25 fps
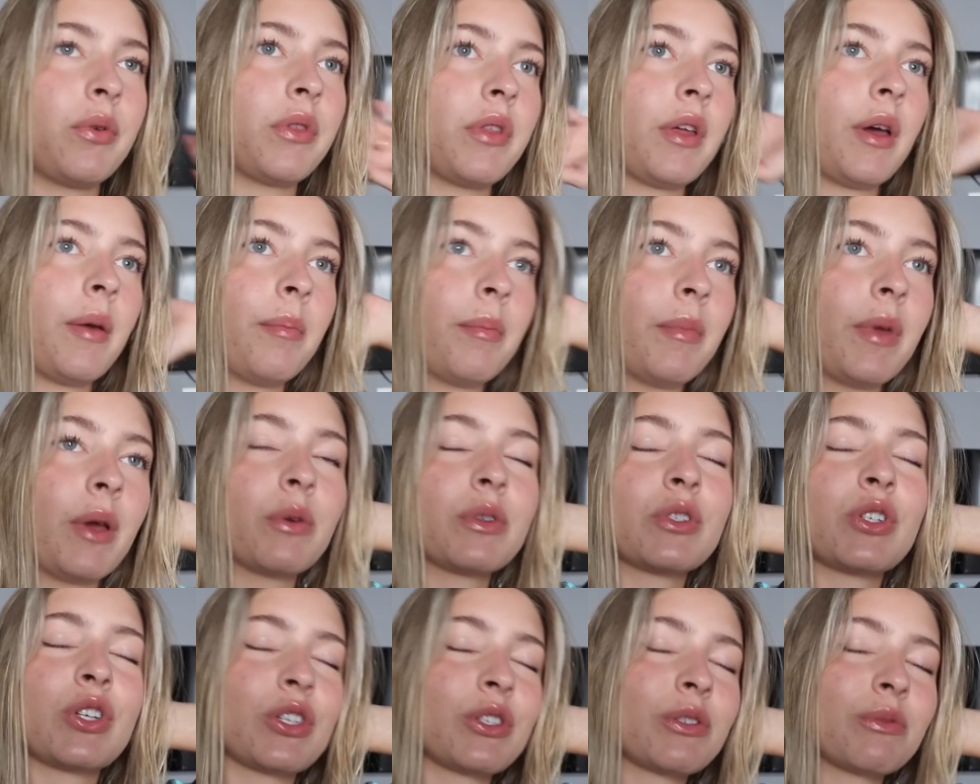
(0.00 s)
with them. It
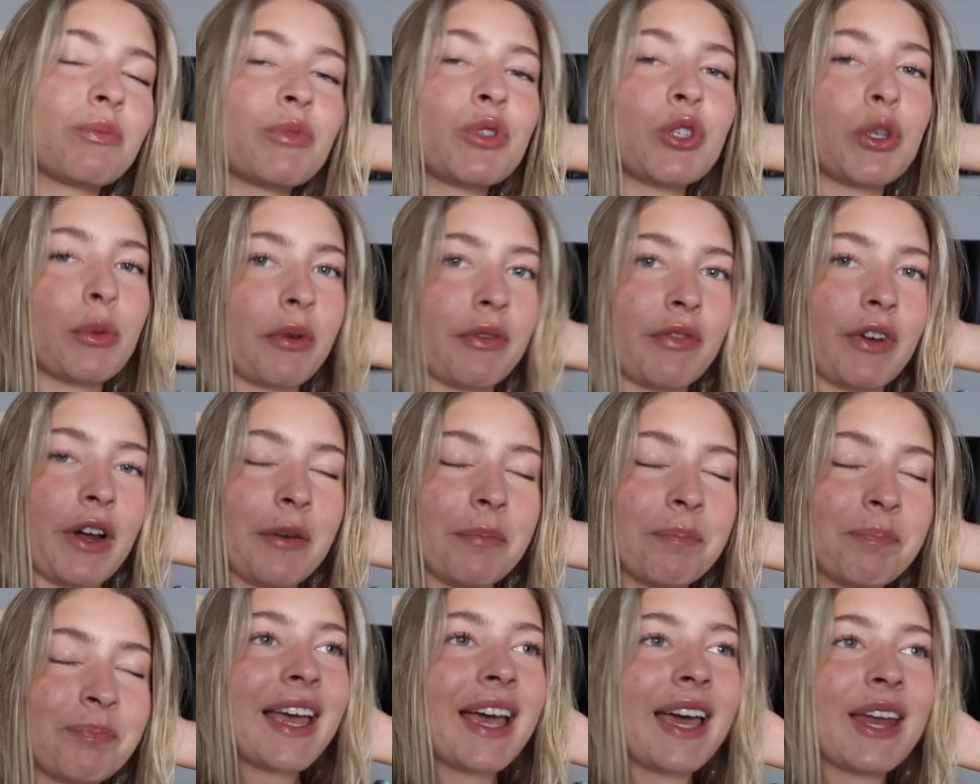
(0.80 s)
was just super
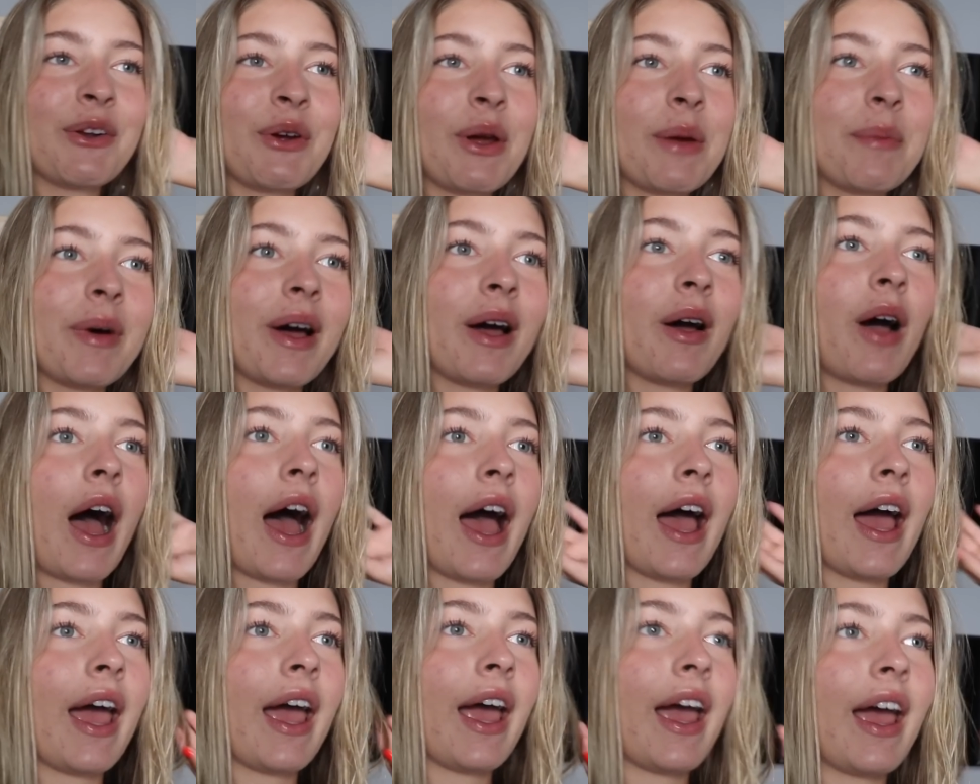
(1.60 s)
fun. Anyway, but
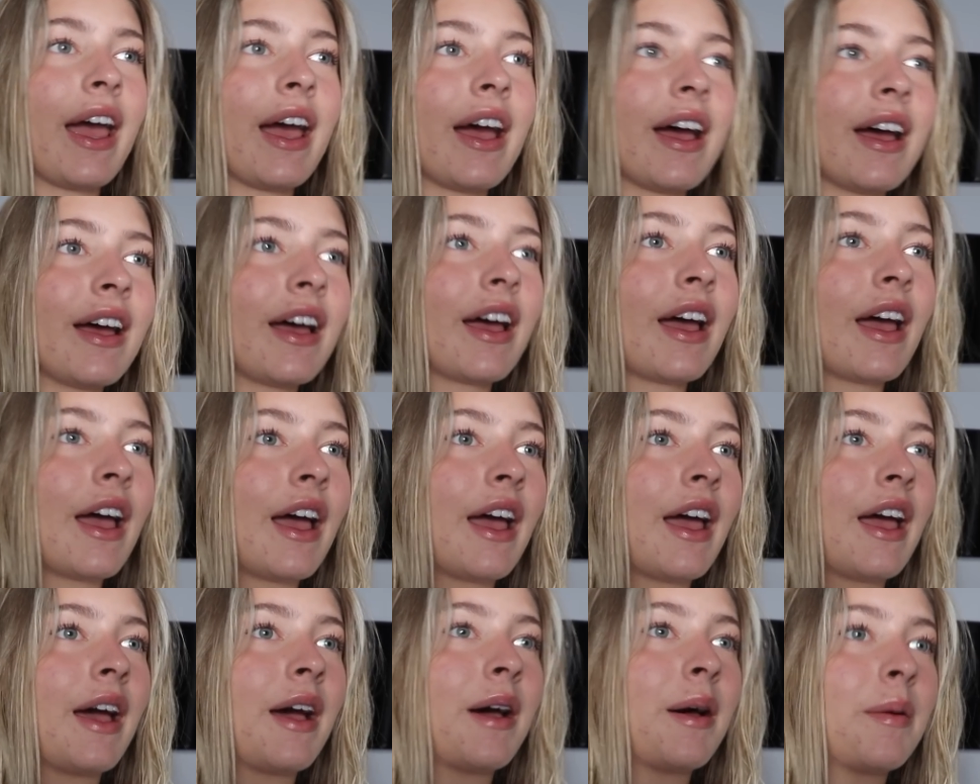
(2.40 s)
I
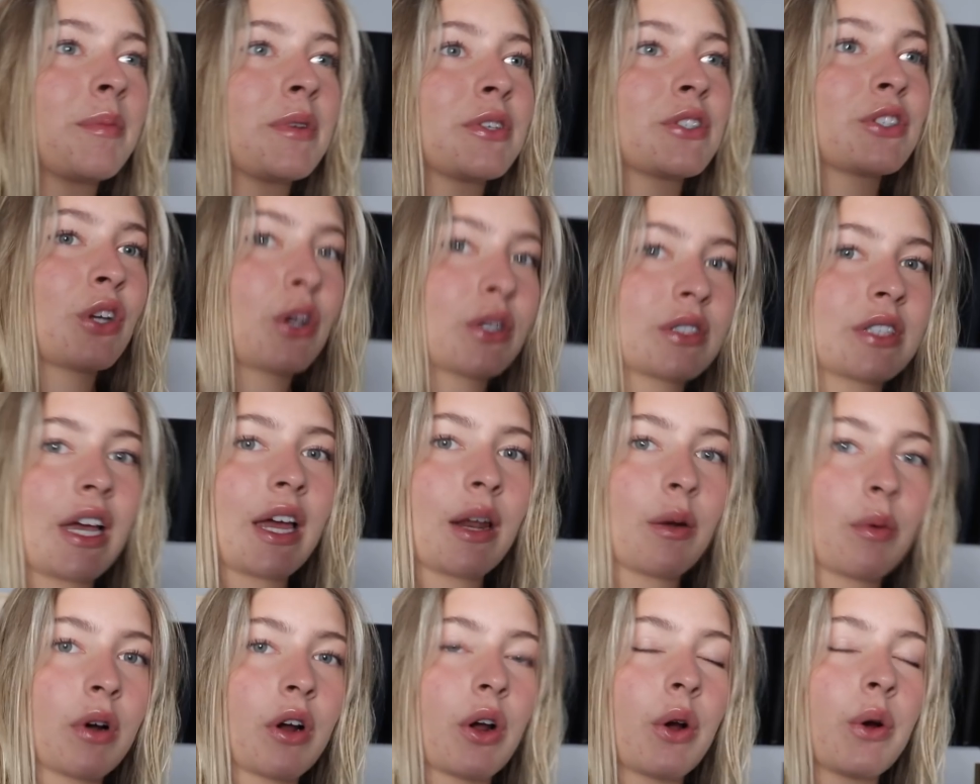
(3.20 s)
am so
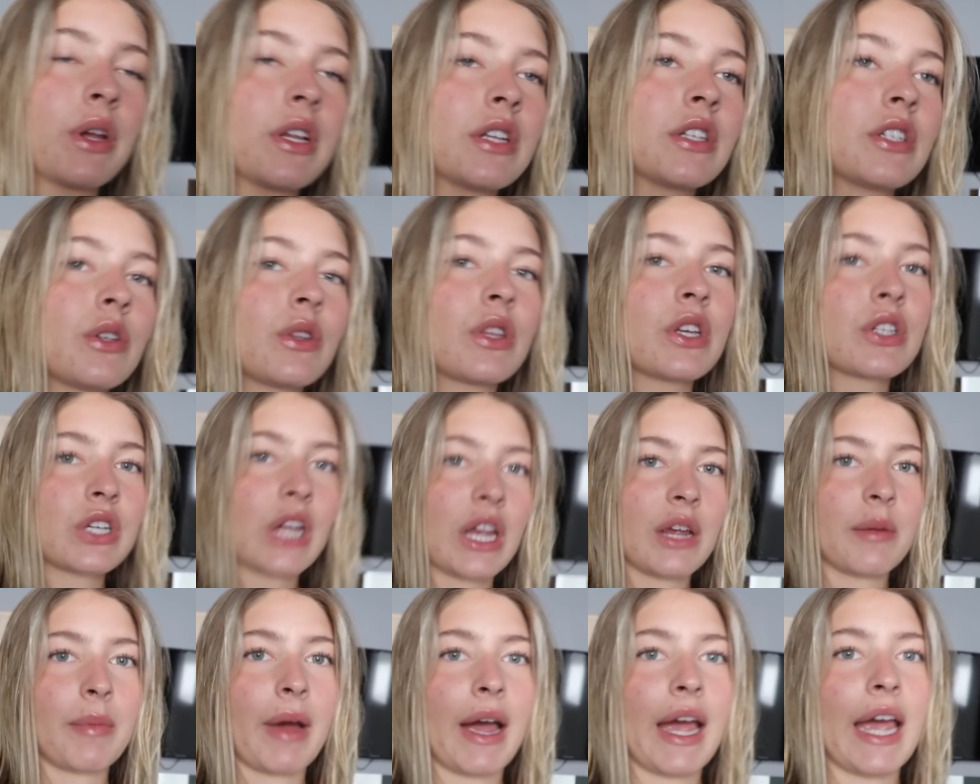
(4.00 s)
excited. We're going to the
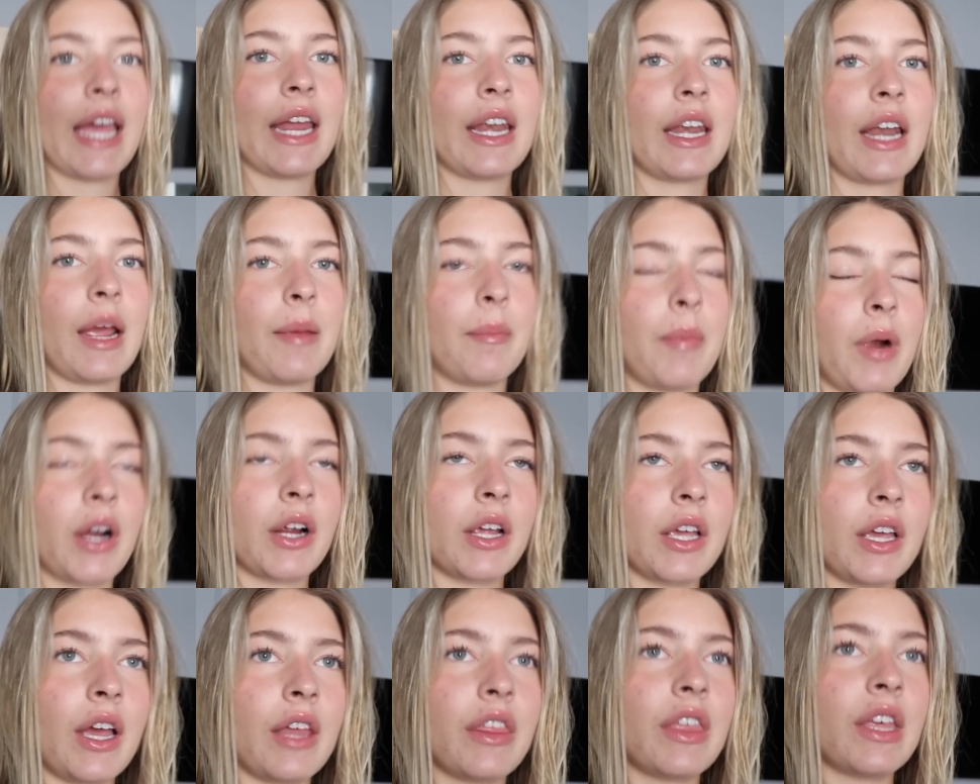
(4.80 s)
Chiang Mai night
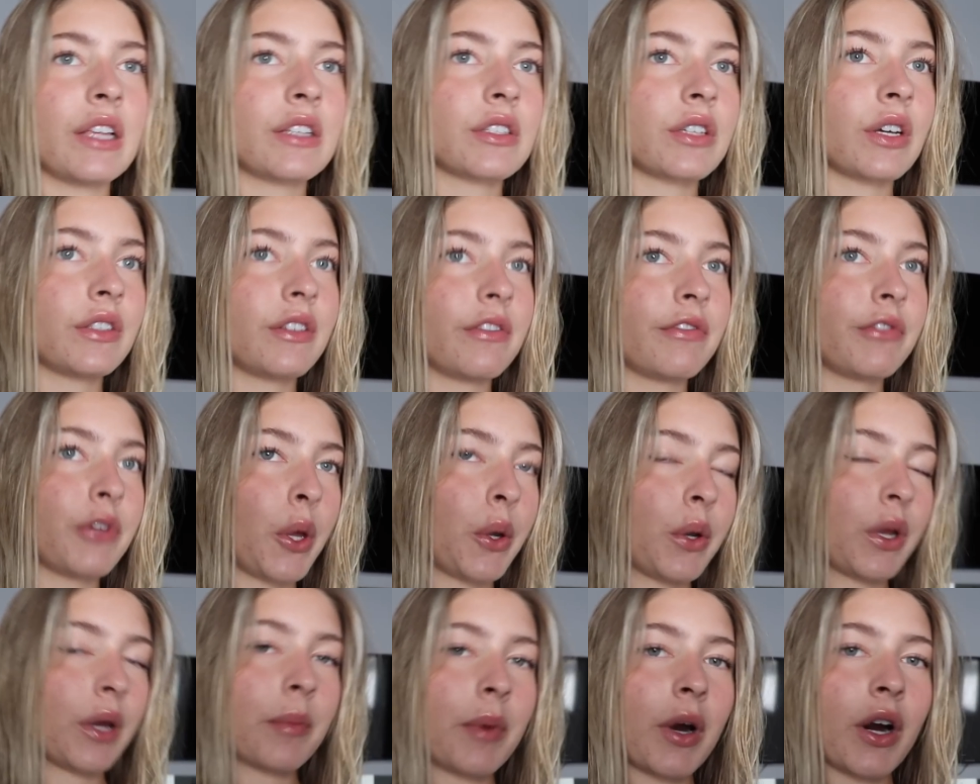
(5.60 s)
market. I think it's called the
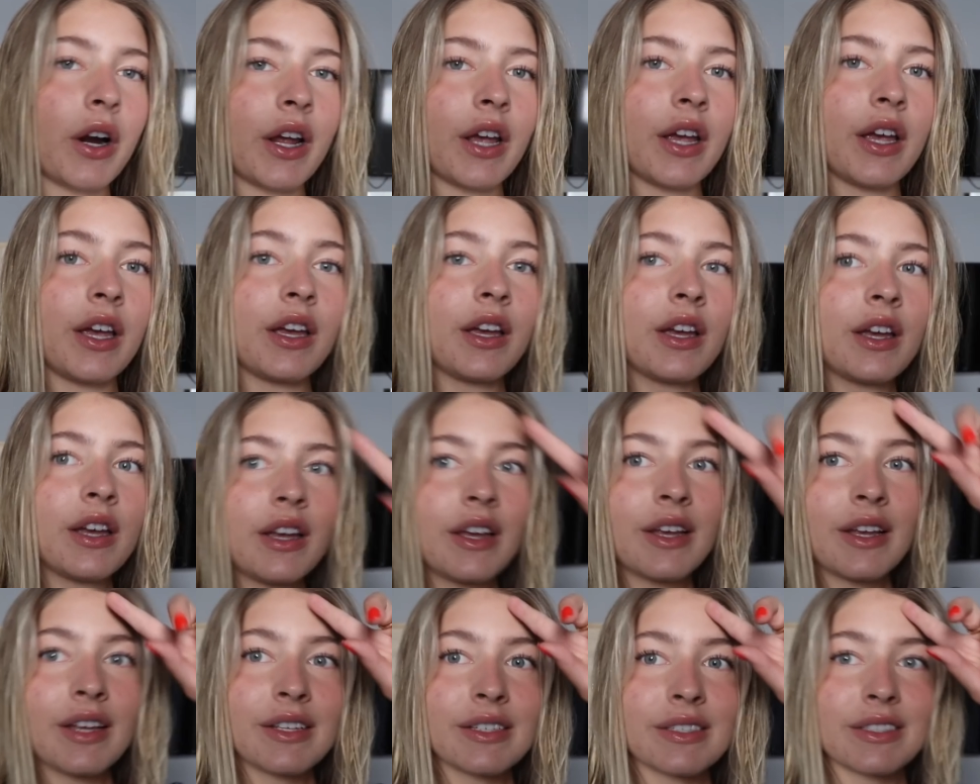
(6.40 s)
floating market.
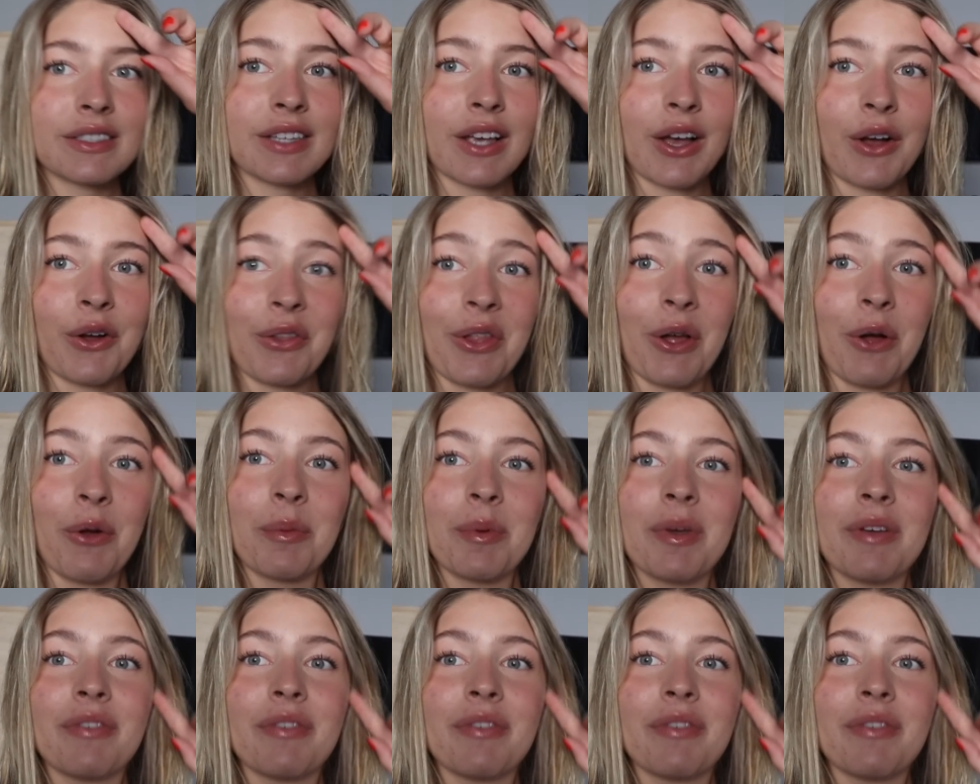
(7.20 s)
So that will be